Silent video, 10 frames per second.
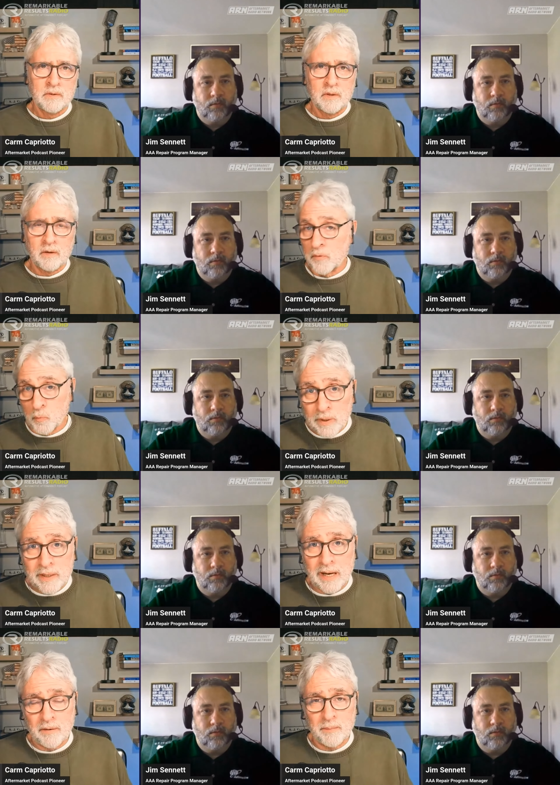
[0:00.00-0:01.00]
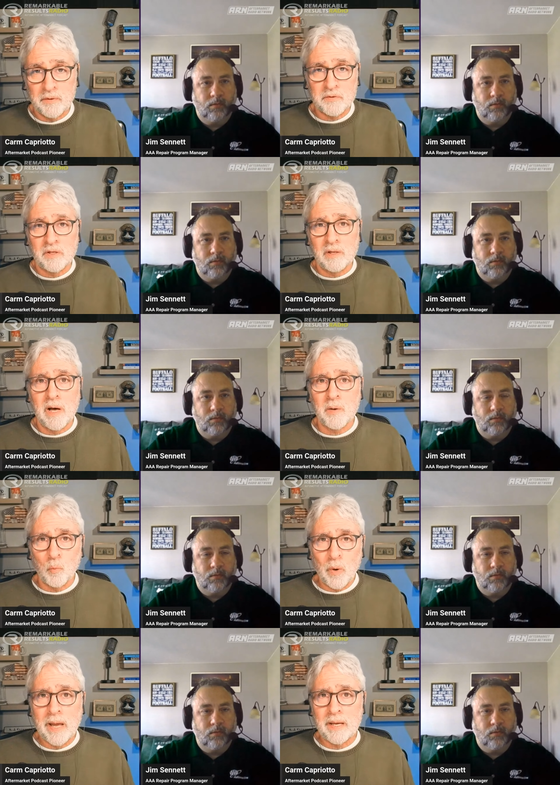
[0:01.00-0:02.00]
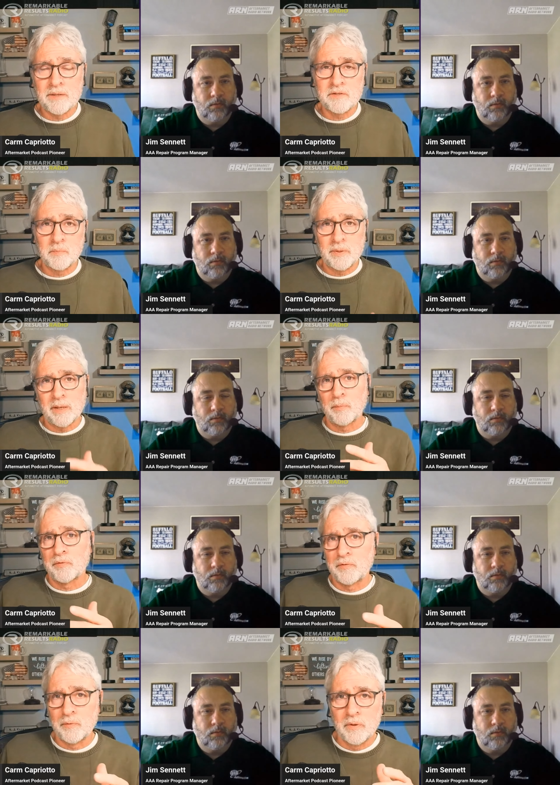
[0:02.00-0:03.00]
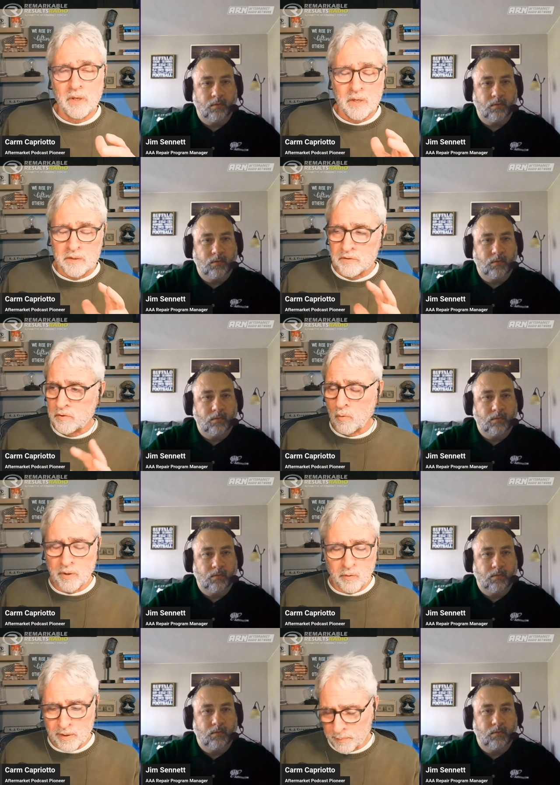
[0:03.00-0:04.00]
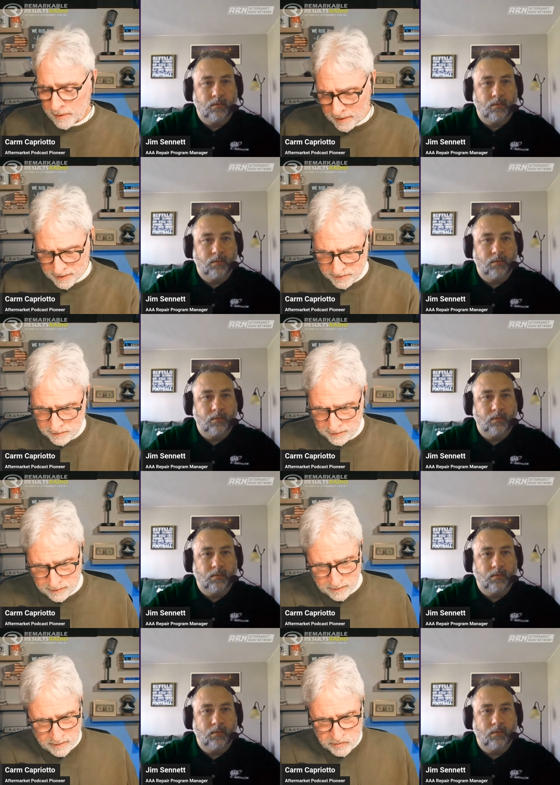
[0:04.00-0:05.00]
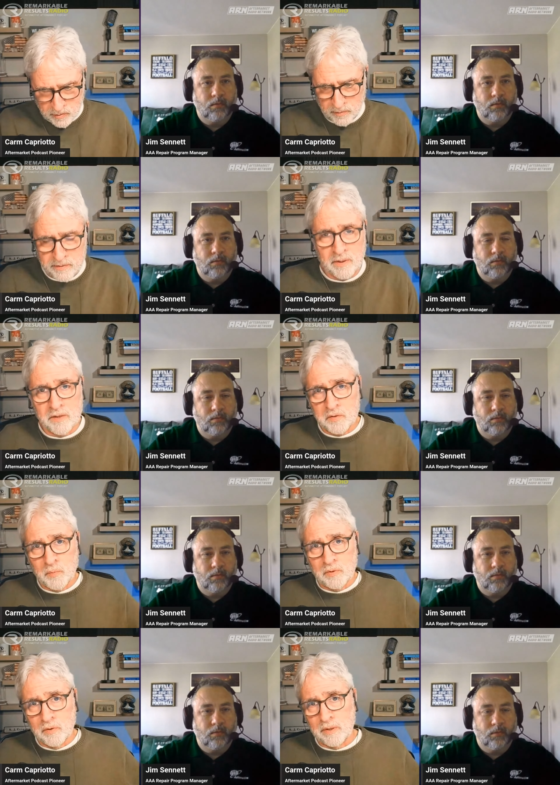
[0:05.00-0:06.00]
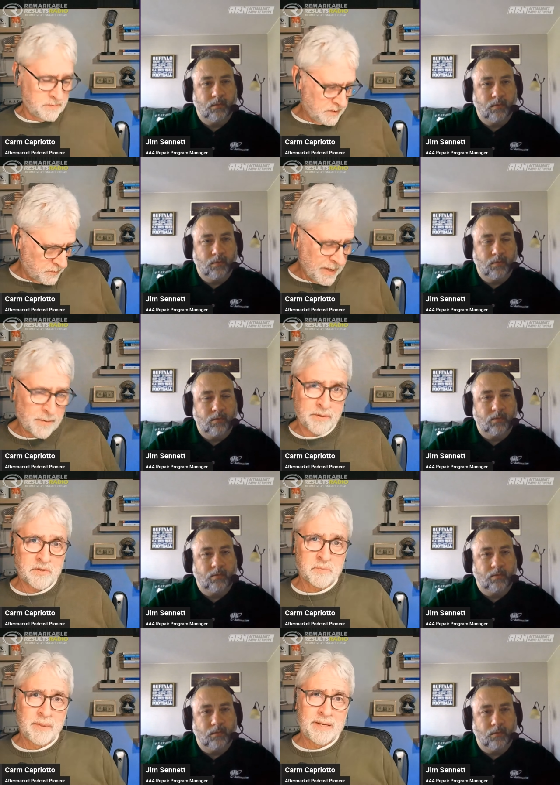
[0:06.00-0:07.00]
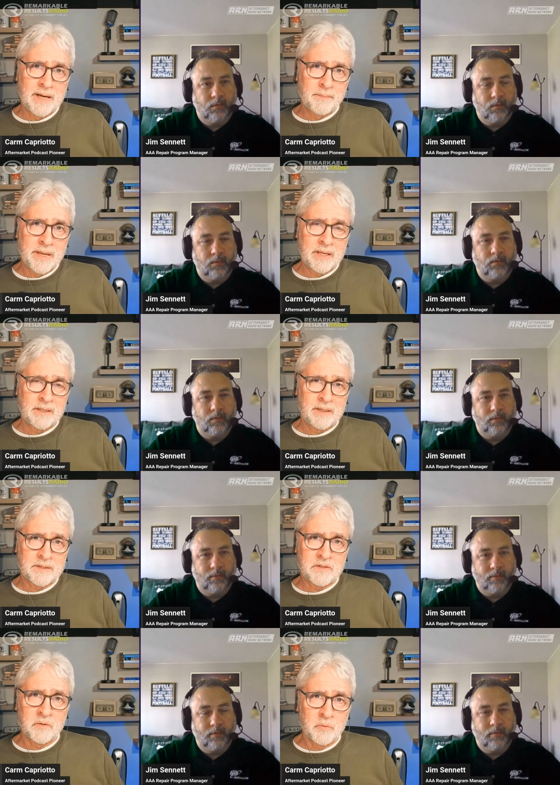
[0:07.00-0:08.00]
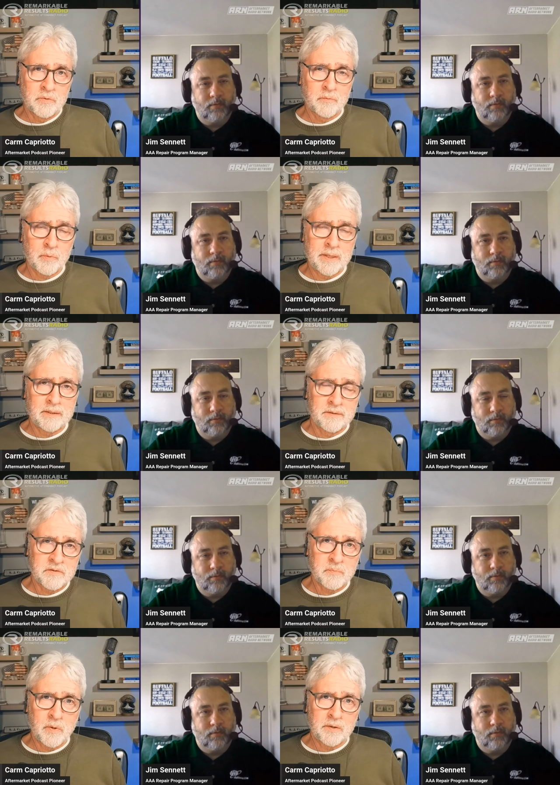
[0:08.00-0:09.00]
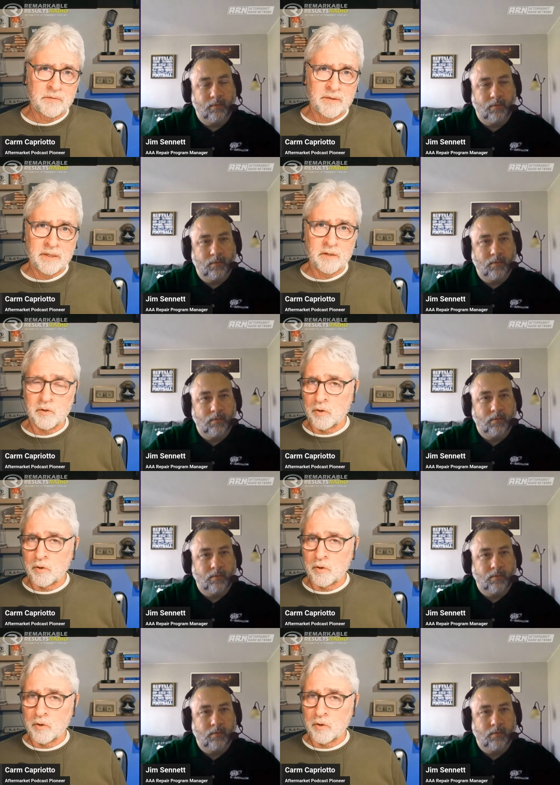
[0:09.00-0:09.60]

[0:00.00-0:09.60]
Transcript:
Speaker 1: the readout, I mean, there's a lot of ways to be able to so incredibly honestly show this customer, look, at this battery just may not make it. Let's do the right and the smart thing. You're